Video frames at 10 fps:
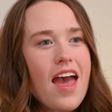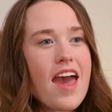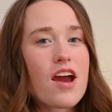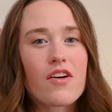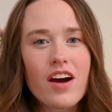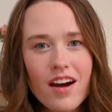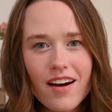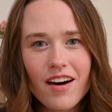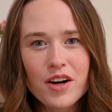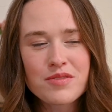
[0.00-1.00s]

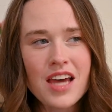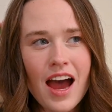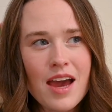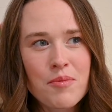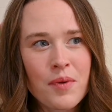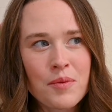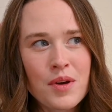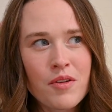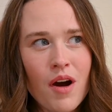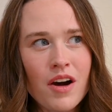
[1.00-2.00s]
era of time when
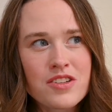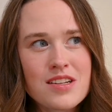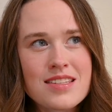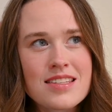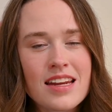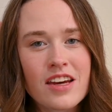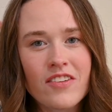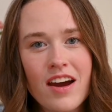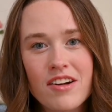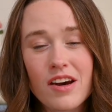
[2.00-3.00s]
we were all just sitting
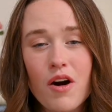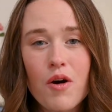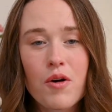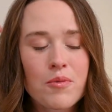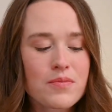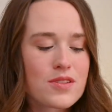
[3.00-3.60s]
around at home.